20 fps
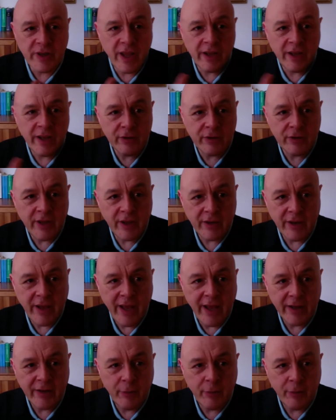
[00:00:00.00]
and on the other
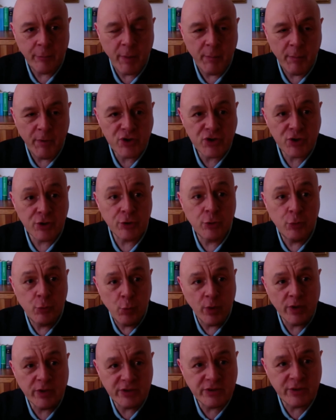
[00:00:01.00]
hand, the publisher who
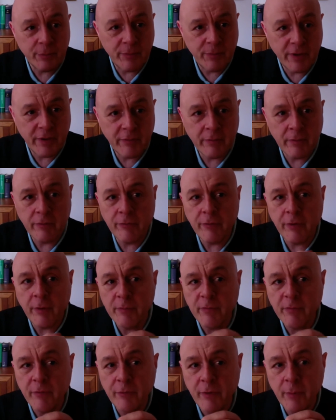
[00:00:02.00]
wants something
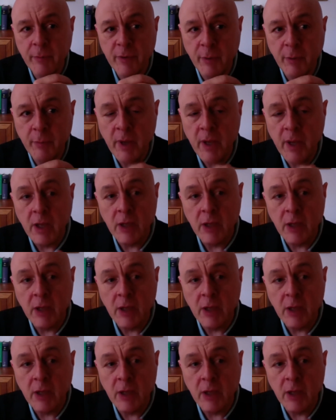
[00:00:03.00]
from them.